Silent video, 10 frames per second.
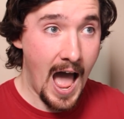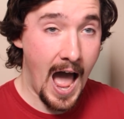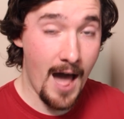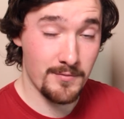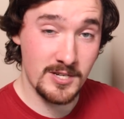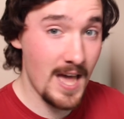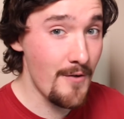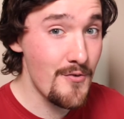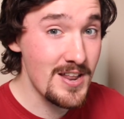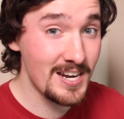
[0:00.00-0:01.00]
have
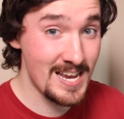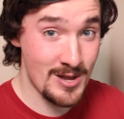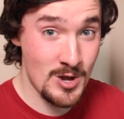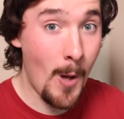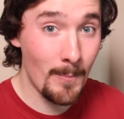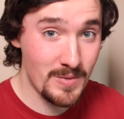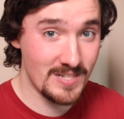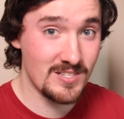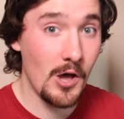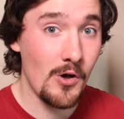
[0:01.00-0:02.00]
definitely not
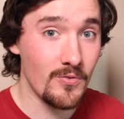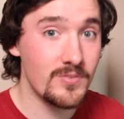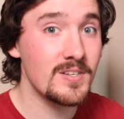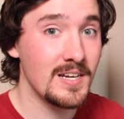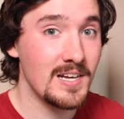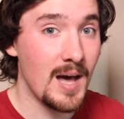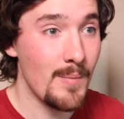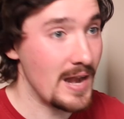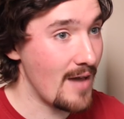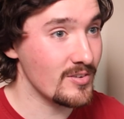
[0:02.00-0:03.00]
been solved. I
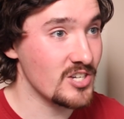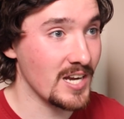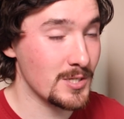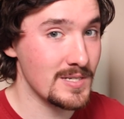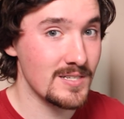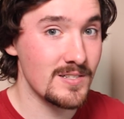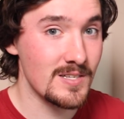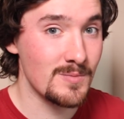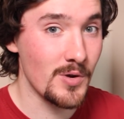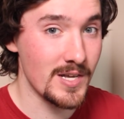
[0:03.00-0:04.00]
mean, I haven't checked Twitter since
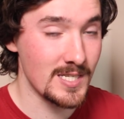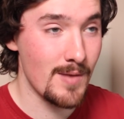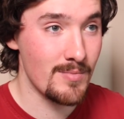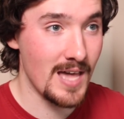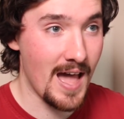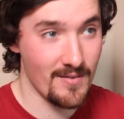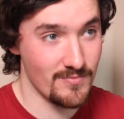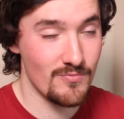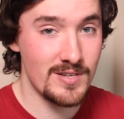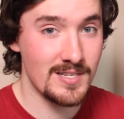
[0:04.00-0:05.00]
this morning, so maybe they have
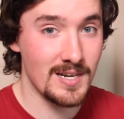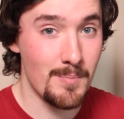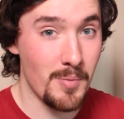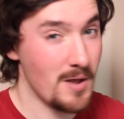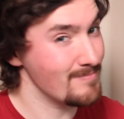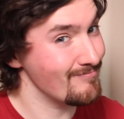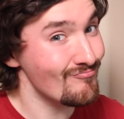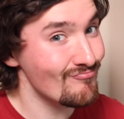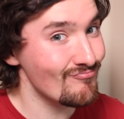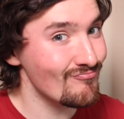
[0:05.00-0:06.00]
recently, but
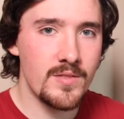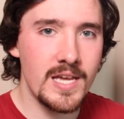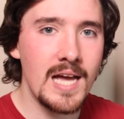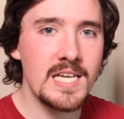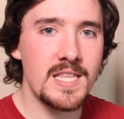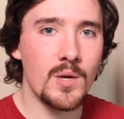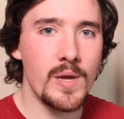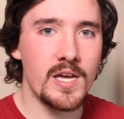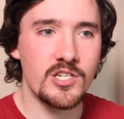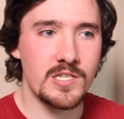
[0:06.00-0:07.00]
the idea that
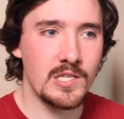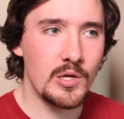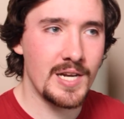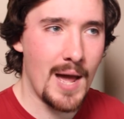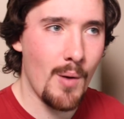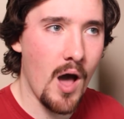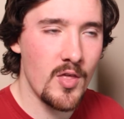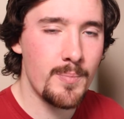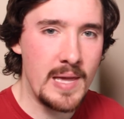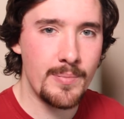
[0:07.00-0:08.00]
we can just look at how
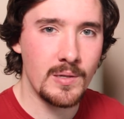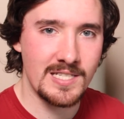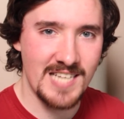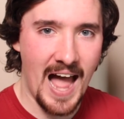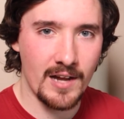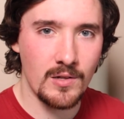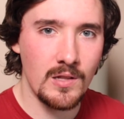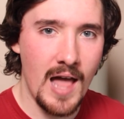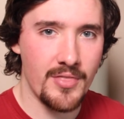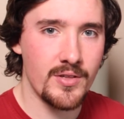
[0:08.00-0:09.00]
other people
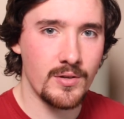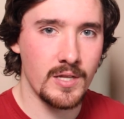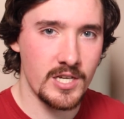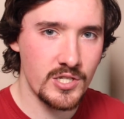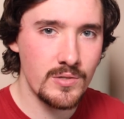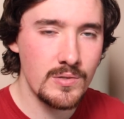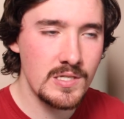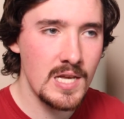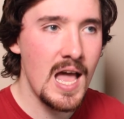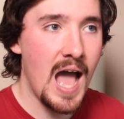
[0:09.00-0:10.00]
tackle ethical
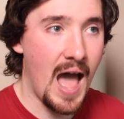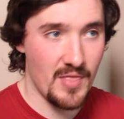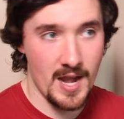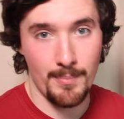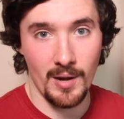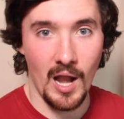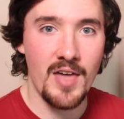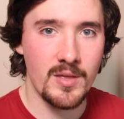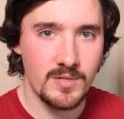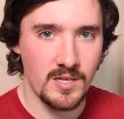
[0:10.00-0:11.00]
issues and then
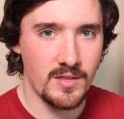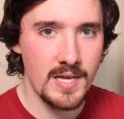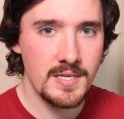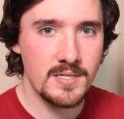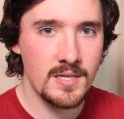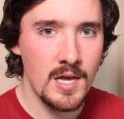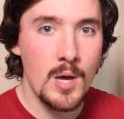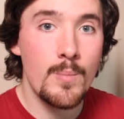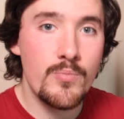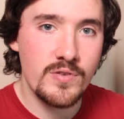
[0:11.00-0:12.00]
apply them to this
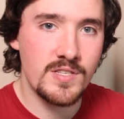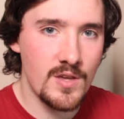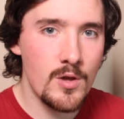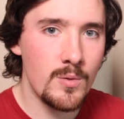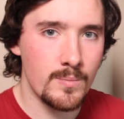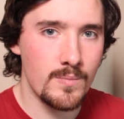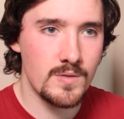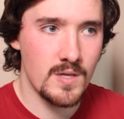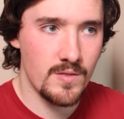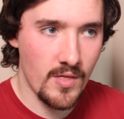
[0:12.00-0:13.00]

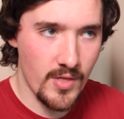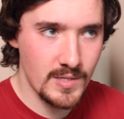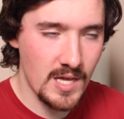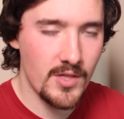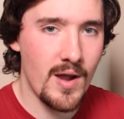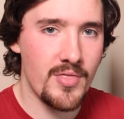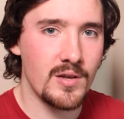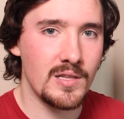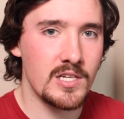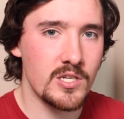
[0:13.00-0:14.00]
presumes that those other
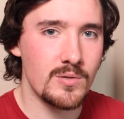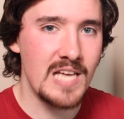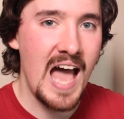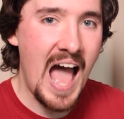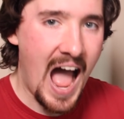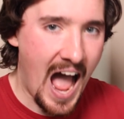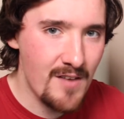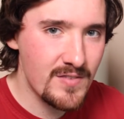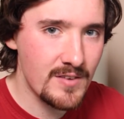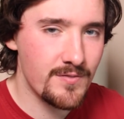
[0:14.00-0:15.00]
ethical issues
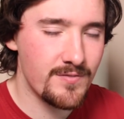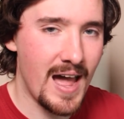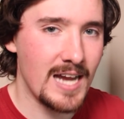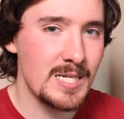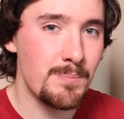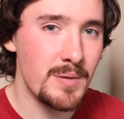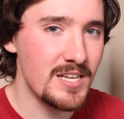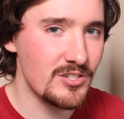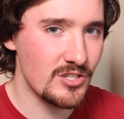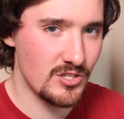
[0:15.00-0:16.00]
have in fact
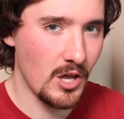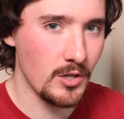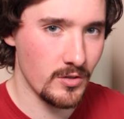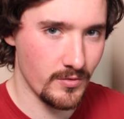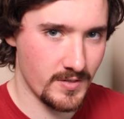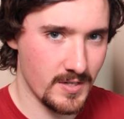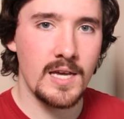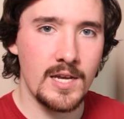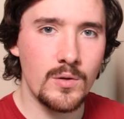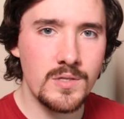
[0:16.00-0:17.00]
been solved.
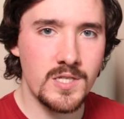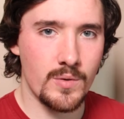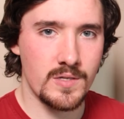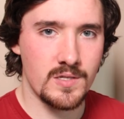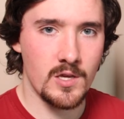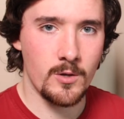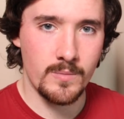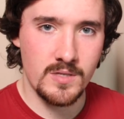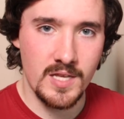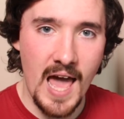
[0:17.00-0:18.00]
It also
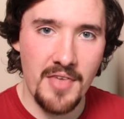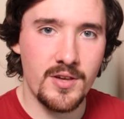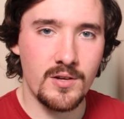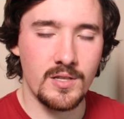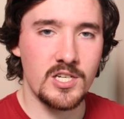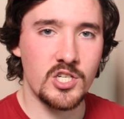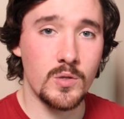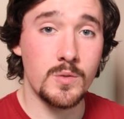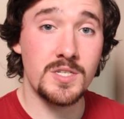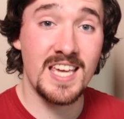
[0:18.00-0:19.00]
assumes that ethical
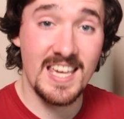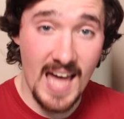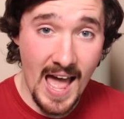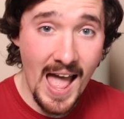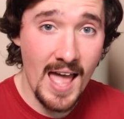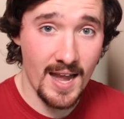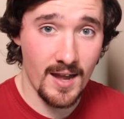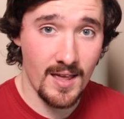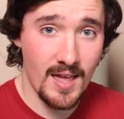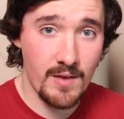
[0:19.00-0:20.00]
issues
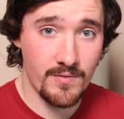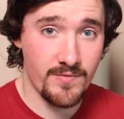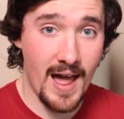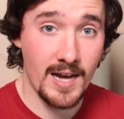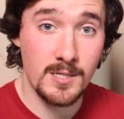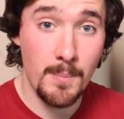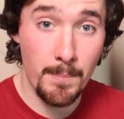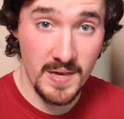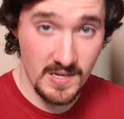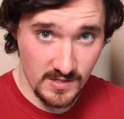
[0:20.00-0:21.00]
can in fact
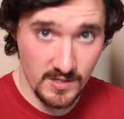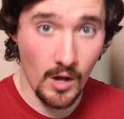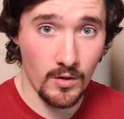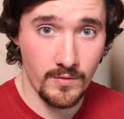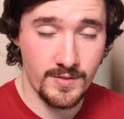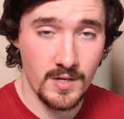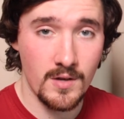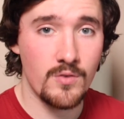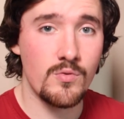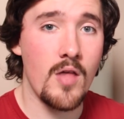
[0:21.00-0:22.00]
be solved,
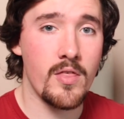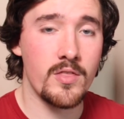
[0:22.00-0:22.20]
rather